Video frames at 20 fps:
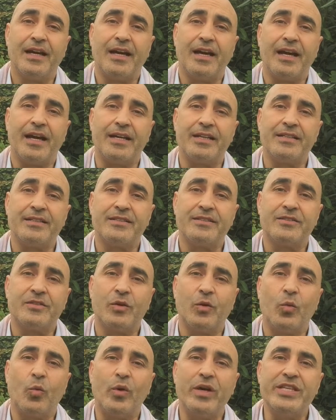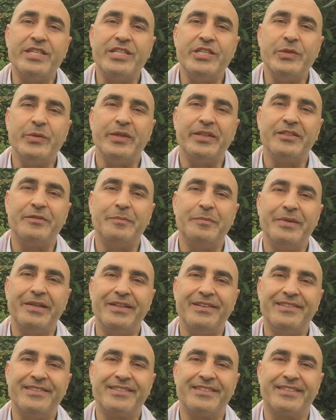And once you
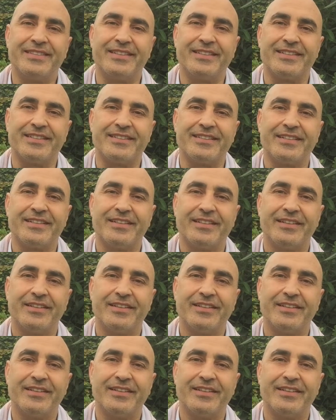experience it,